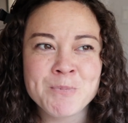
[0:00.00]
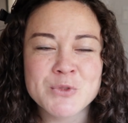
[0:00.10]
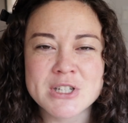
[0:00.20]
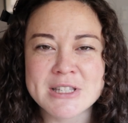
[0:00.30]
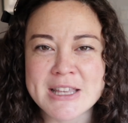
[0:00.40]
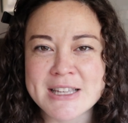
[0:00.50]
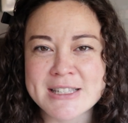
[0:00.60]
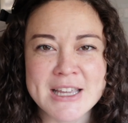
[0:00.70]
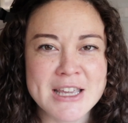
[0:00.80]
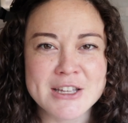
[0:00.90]
just things
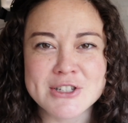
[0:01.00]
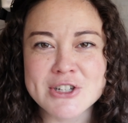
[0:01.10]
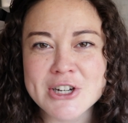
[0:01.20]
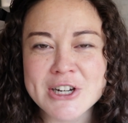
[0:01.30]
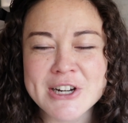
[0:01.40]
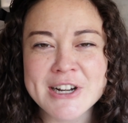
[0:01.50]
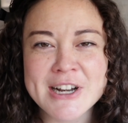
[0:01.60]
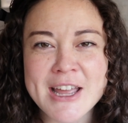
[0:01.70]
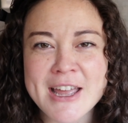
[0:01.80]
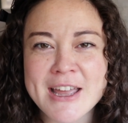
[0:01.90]
taking a
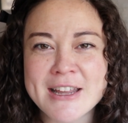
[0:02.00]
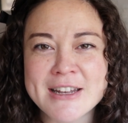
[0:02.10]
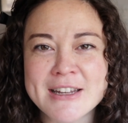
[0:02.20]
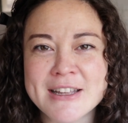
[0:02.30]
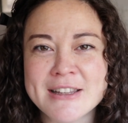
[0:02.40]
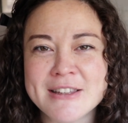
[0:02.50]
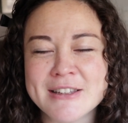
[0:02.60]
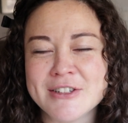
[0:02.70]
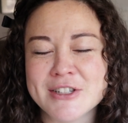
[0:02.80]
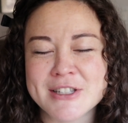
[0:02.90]
turn and
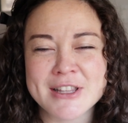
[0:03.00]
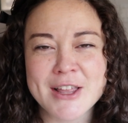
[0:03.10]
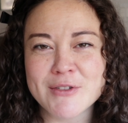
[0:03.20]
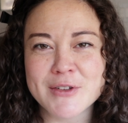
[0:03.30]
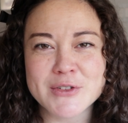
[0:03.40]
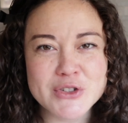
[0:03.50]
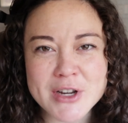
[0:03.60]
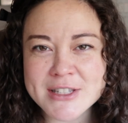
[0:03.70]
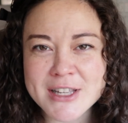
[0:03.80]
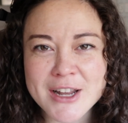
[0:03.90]
just the level of
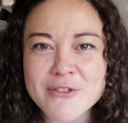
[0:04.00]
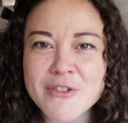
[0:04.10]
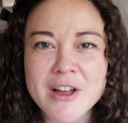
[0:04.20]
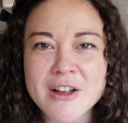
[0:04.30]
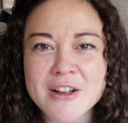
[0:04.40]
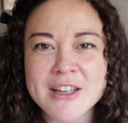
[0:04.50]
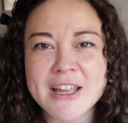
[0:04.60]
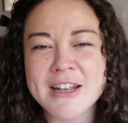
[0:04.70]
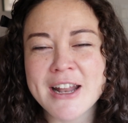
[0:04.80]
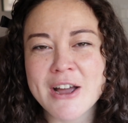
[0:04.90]
stress that I felt
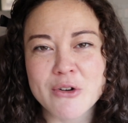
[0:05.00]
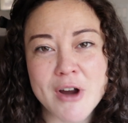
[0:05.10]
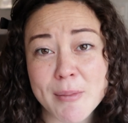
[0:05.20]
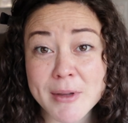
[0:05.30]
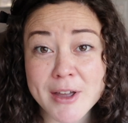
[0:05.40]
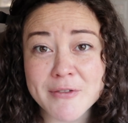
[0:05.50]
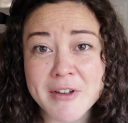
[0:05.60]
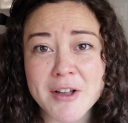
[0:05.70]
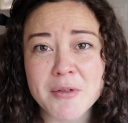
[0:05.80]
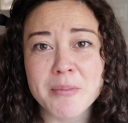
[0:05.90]
and how crappy I
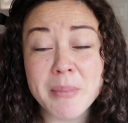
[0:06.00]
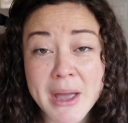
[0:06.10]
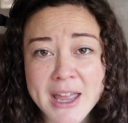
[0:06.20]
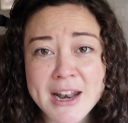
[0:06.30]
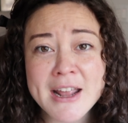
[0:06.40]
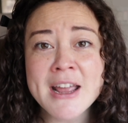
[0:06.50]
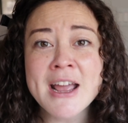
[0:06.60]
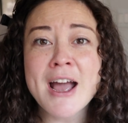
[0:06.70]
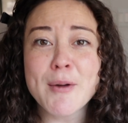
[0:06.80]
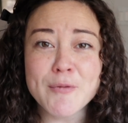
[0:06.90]
felt, but
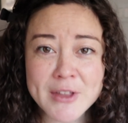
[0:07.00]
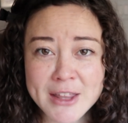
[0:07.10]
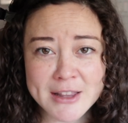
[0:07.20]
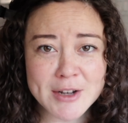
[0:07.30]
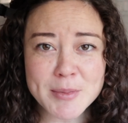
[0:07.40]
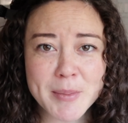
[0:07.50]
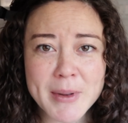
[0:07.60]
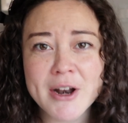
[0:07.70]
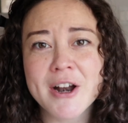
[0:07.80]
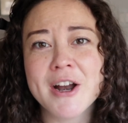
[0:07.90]
I'm feeling a little bit
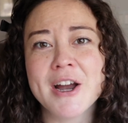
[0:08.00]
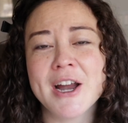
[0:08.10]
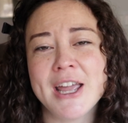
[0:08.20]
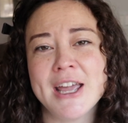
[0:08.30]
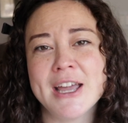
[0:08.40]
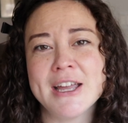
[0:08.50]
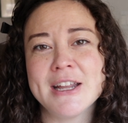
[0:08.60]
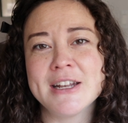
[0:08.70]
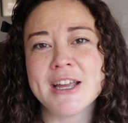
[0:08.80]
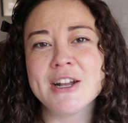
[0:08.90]
better
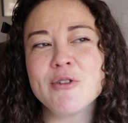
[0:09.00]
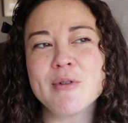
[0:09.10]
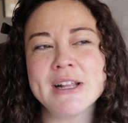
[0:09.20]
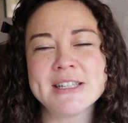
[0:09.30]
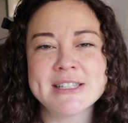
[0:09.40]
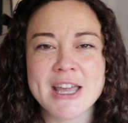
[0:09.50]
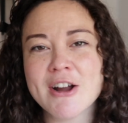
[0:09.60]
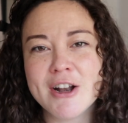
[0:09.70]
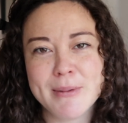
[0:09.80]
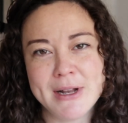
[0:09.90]
and I don't want to scare
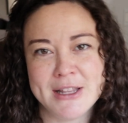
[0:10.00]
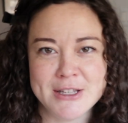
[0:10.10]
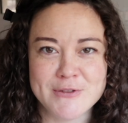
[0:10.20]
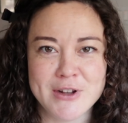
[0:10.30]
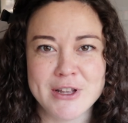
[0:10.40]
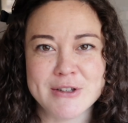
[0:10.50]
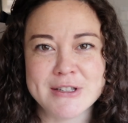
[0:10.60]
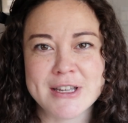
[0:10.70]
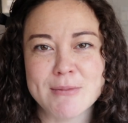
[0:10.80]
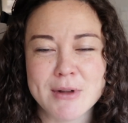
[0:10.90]
anybody in these videos.
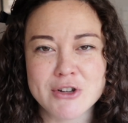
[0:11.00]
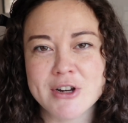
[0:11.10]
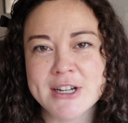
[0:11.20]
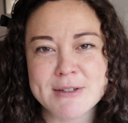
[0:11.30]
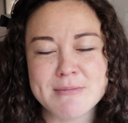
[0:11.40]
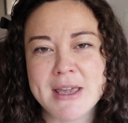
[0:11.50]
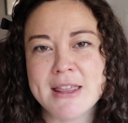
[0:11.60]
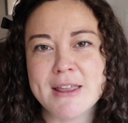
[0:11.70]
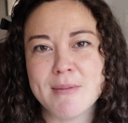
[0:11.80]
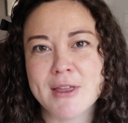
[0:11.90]
Like, I'm not trying to
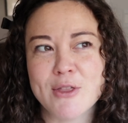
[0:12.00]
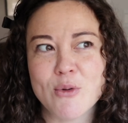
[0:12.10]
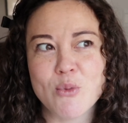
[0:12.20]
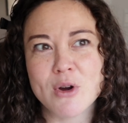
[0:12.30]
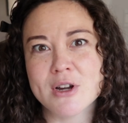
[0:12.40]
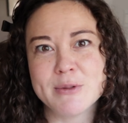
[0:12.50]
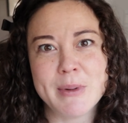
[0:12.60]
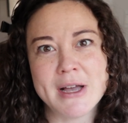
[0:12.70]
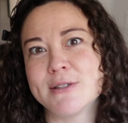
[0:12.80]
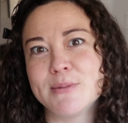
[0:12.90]
make them like the worst
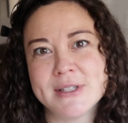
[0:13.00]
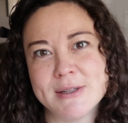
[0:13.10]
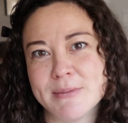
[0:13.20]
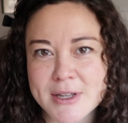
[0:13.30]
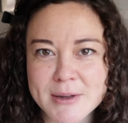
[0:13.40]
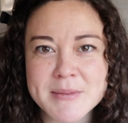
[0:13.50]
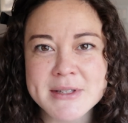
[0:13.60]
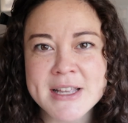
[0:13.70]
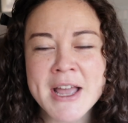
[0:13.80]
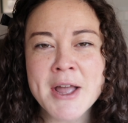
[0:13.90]
possible
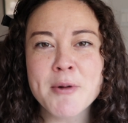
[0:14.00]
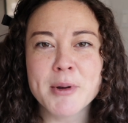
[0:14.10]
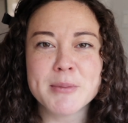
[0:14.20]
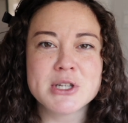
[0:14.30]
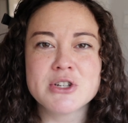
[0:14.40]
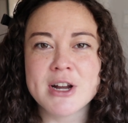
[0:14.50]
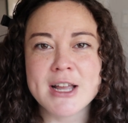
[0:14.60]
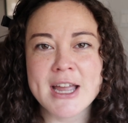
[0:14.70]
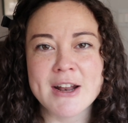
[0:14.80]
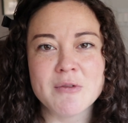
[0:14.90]
symptoms, but I'm just
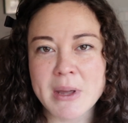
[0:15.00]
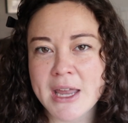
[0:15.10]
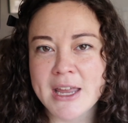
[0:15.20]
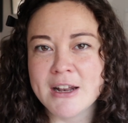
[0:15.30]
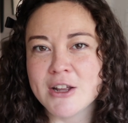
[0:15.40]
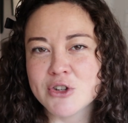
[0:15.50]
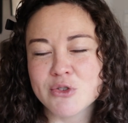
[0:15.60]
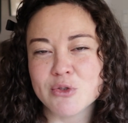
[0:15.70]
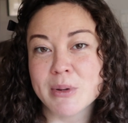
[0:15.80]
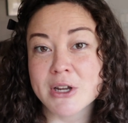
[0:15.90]
trying to kind of paint a
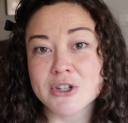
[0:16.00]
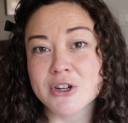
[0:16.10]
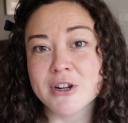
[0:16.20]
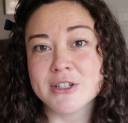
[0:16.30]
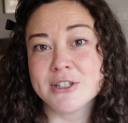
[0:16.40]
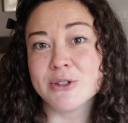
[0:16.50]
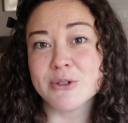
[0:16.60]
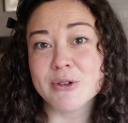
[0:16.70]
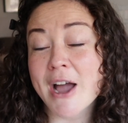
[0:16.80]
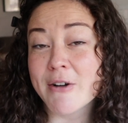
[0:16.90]
true picture
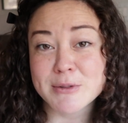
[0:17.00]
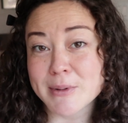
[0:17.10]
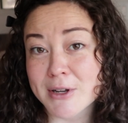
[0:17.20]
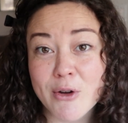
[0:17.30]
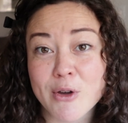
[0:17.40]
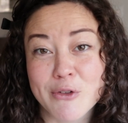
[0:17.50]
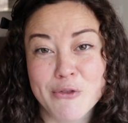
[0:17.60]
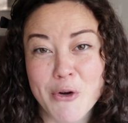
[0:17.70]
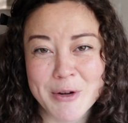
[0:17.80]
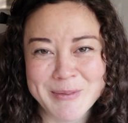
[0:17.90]
to how it's been going
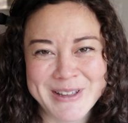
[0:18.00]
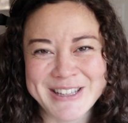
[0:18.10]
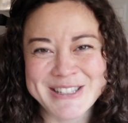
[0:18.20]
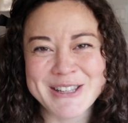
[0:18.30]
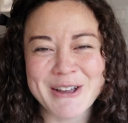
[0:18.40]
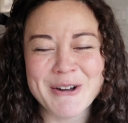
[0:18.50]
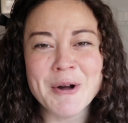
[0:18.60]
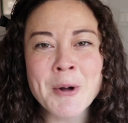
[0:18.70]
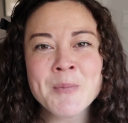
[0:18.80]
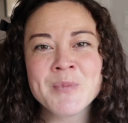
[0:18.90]
for me.
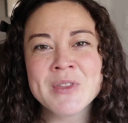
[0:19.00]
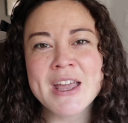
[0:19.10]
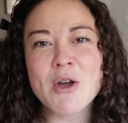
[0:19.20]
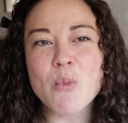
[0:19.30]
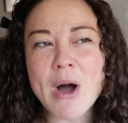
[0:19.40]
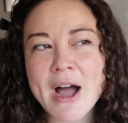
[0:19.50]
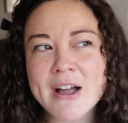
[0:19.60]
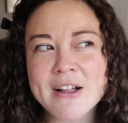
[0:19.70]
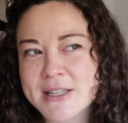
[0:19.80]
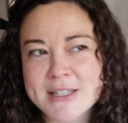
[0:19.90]
So
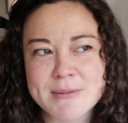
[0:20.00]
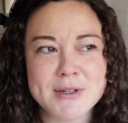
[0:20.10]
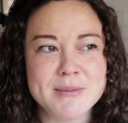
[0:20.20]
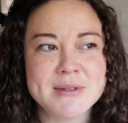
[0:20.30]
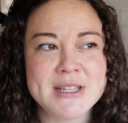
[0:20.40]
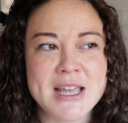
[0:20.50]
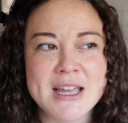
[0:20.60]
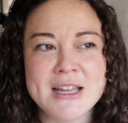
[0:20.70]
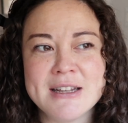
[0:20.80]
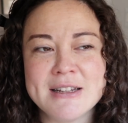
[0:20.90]
while these symptoms
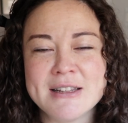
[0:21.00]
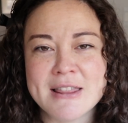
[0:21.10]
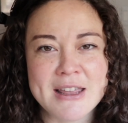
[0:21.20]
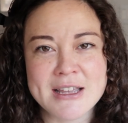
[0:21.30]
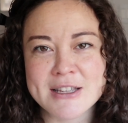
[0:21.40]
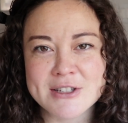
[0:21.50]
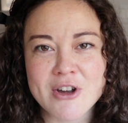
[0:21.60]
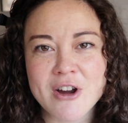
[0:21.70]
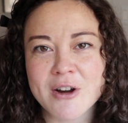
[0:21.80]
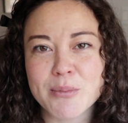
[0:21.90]
and things
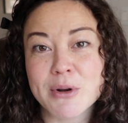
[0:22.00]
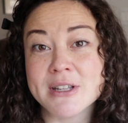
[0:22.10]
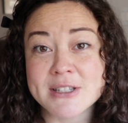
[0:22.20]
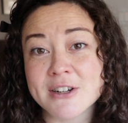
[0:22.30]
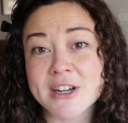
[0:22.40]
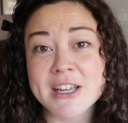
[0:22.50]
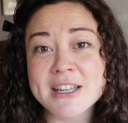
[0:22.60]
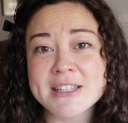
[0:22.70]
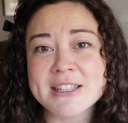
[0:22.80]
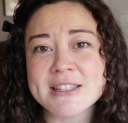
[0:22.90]
are pretty
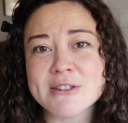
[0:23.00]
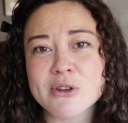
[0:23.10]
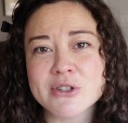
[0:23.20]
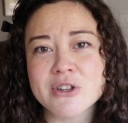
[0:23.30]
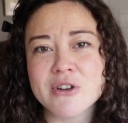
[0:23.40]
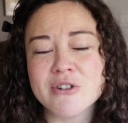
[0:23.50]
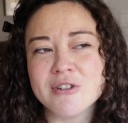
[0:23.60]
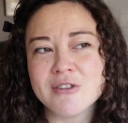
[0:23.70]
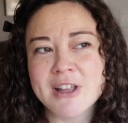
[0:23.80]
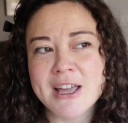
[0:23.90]
serious, it's
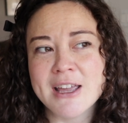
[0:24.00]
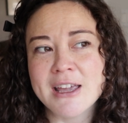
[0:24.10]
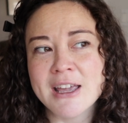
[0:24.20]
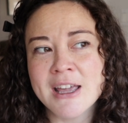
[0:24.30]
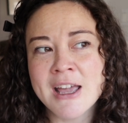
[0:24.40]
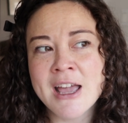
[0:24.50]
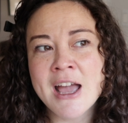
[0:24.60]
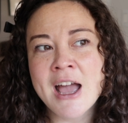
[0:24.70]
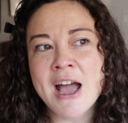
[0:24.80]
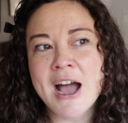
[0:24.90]
also like
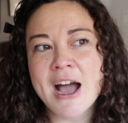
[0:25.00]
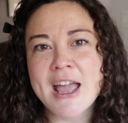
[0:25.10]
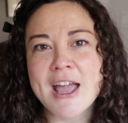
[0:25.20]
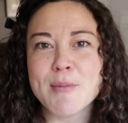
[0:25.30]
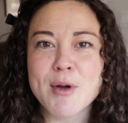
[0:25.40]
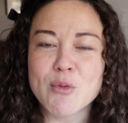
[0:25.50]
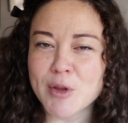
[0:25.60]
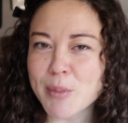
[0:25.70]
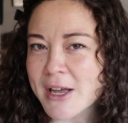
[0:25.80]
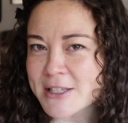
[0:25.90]
I am a
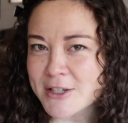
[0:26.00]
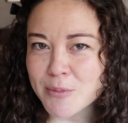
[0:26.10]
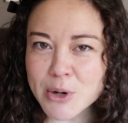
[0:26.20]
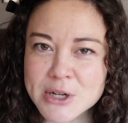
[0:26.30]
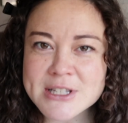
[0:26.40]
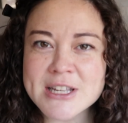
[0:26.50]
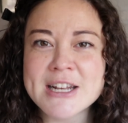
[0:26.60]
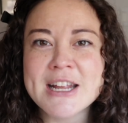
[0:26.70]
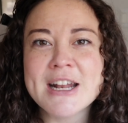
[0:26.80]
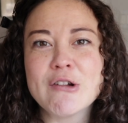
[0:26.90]
really positive
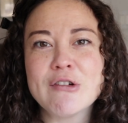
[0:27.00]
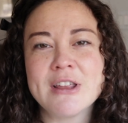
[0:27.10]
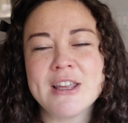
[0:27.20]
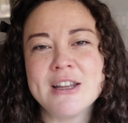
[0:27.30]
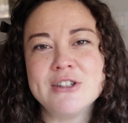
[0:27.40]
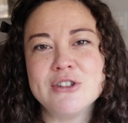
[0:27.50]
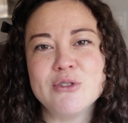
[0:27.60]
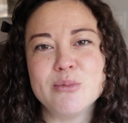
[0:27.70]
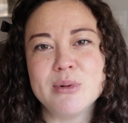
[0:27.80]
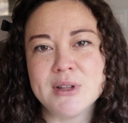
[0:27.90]
person and I really
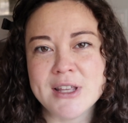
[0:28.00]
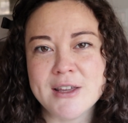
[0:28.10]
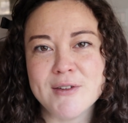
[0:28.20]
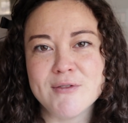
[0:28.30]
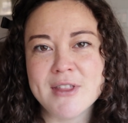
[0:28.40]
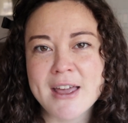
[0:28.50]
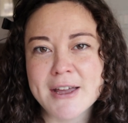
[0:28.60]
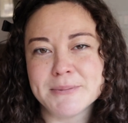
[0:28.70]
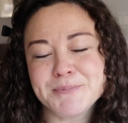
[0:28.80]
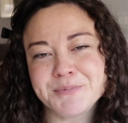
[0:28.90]
do believe
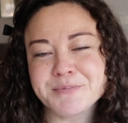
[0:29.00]
that,